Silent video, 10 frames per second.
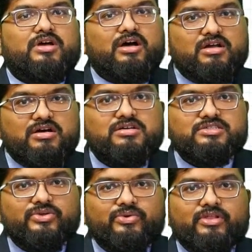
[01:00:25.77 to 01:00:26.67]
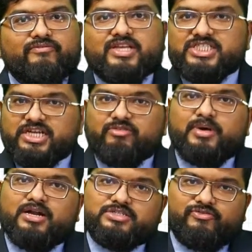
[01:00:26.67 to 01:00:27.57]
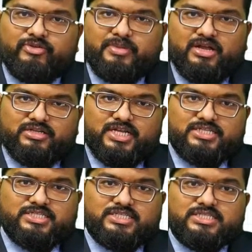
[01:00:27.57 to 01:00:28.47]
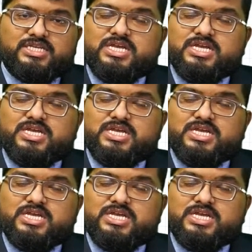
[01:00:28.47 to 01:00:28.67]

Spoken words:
occurs through the vegetative parts of the plant, that is